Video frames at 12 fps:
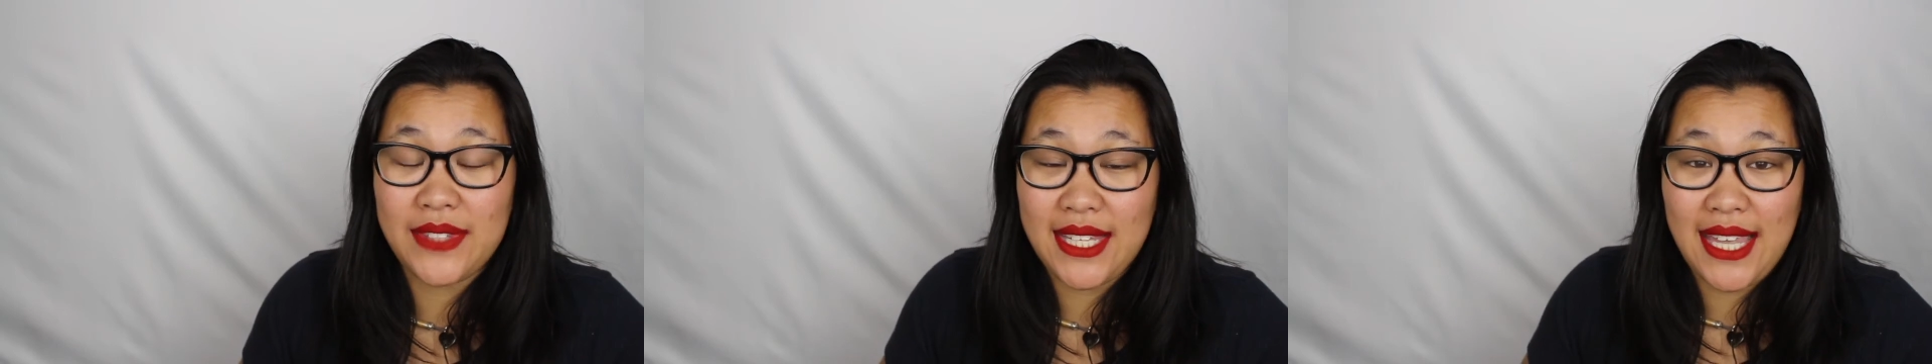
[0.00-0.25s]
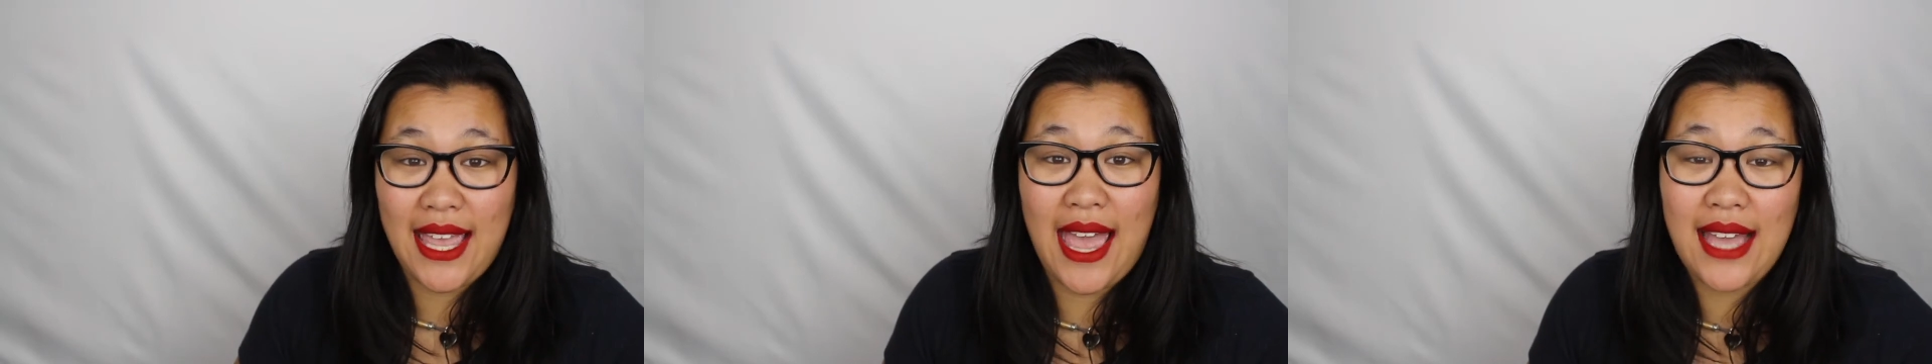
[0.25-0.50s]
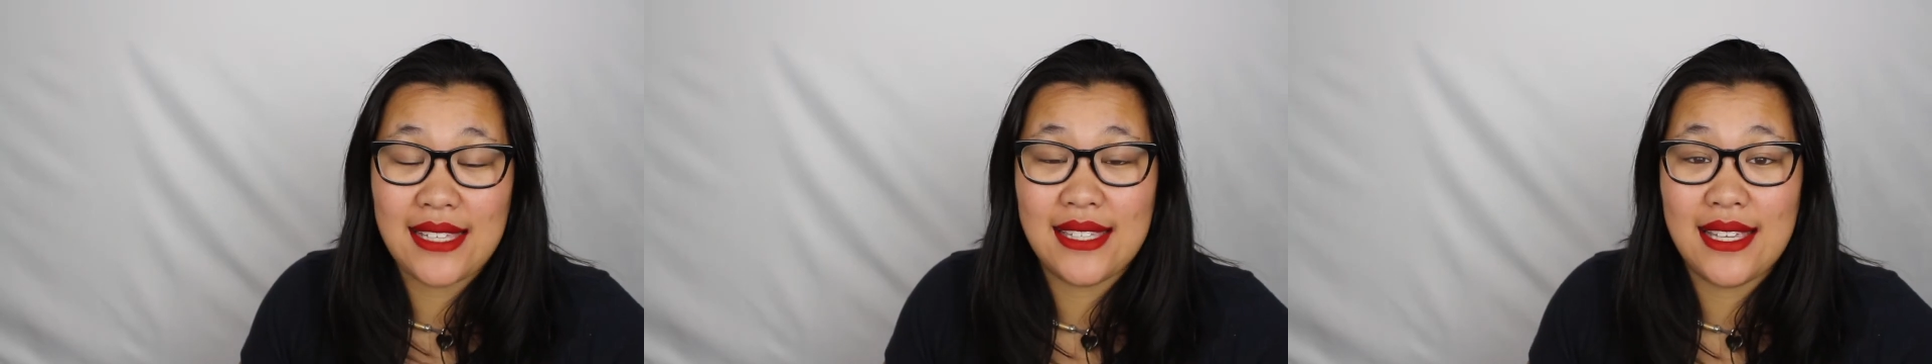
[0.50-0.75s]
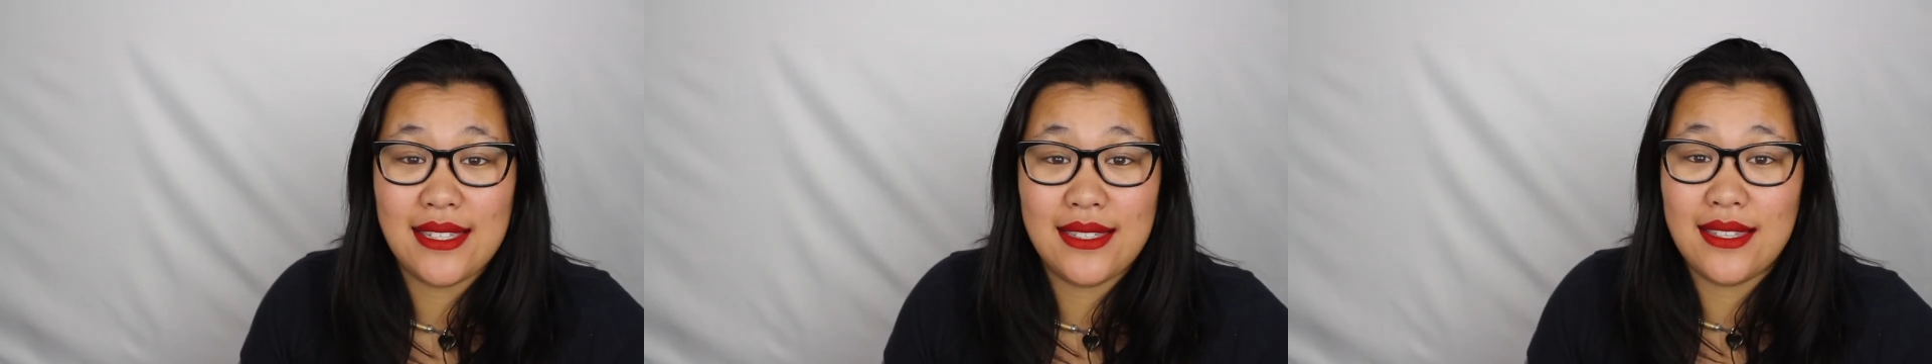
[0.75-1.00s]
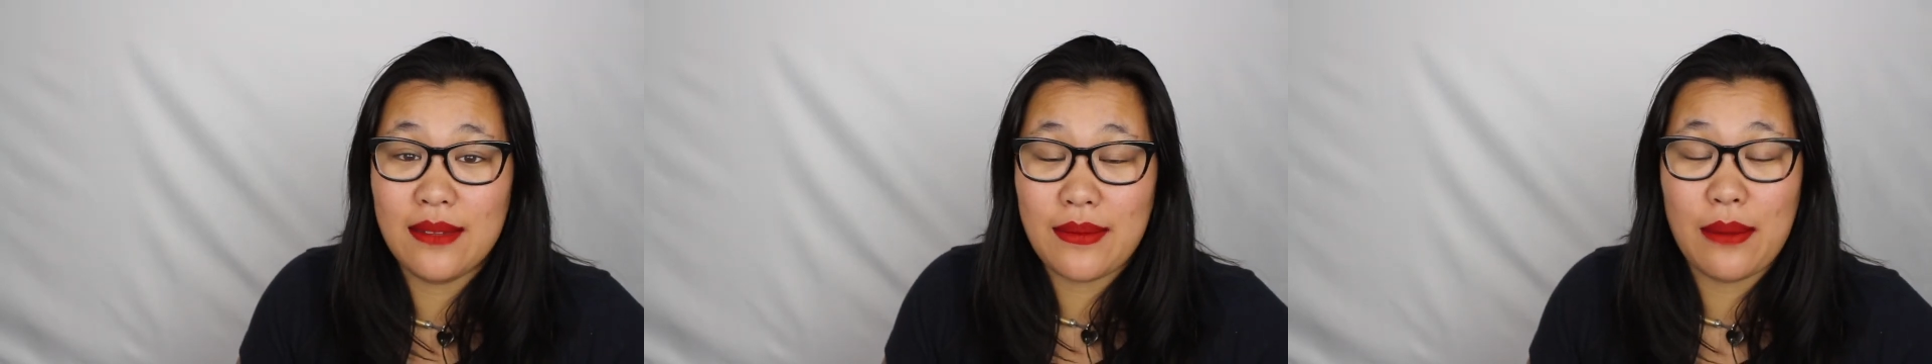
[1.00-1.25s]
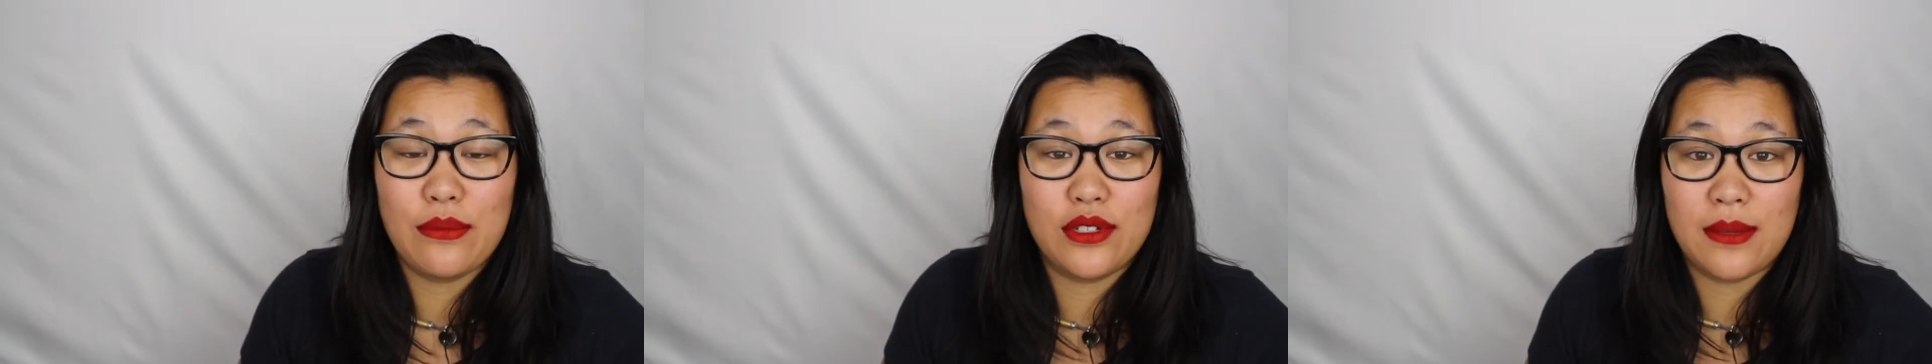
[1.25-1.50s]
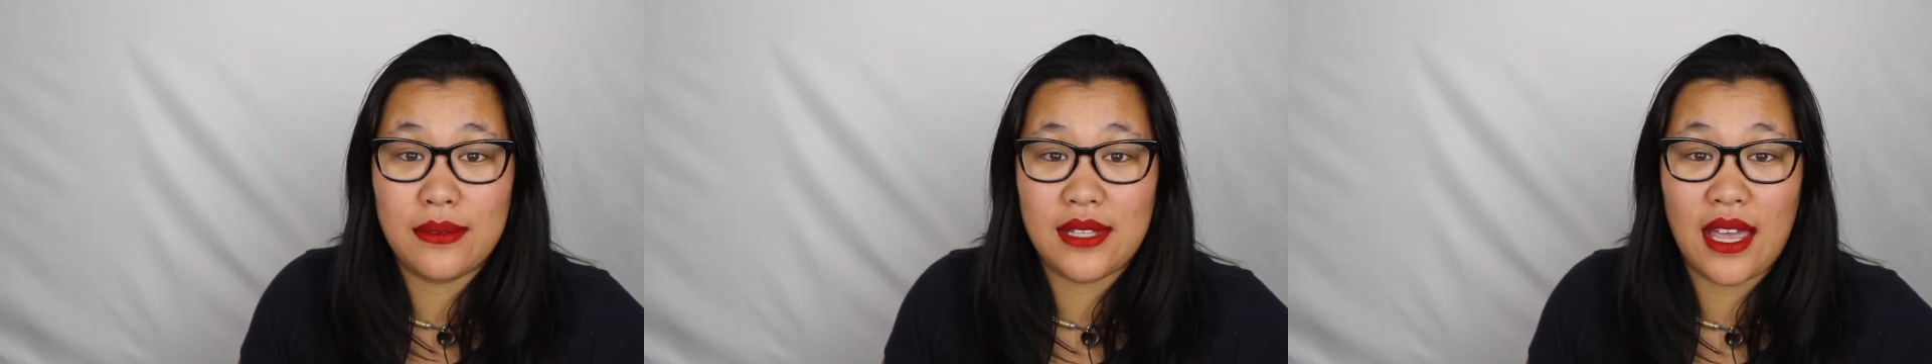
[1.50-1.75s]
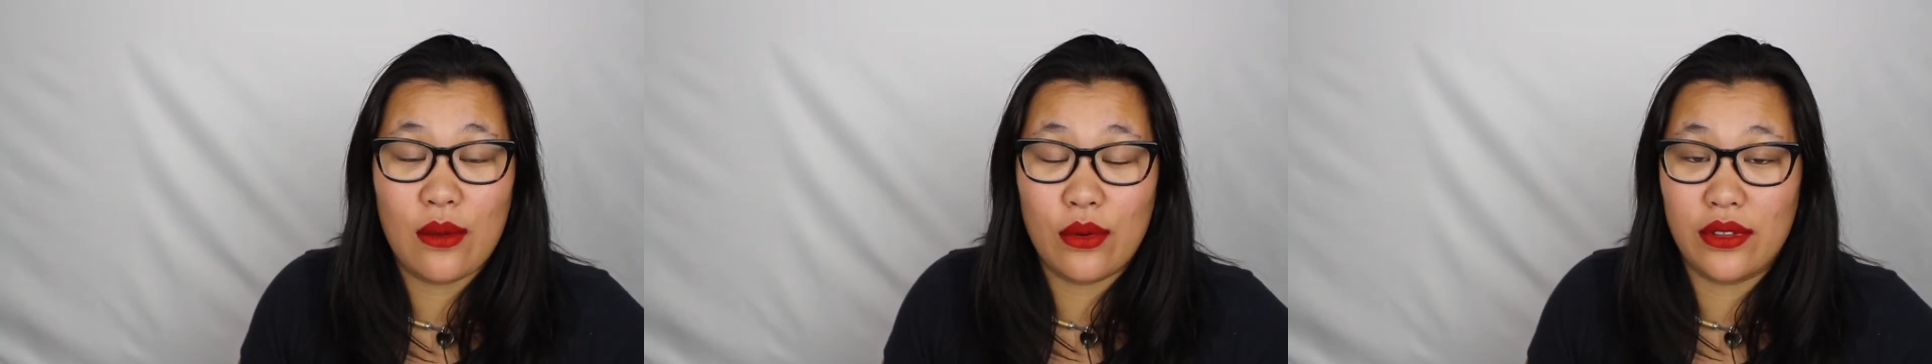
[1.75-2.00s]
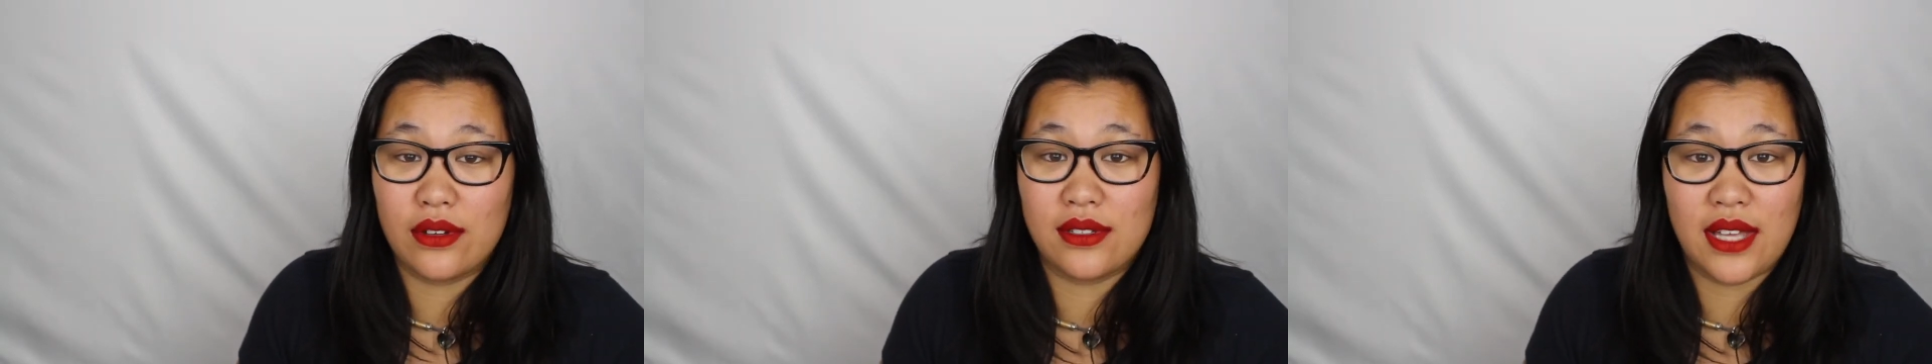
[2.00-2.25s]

to get access to the membership site where there's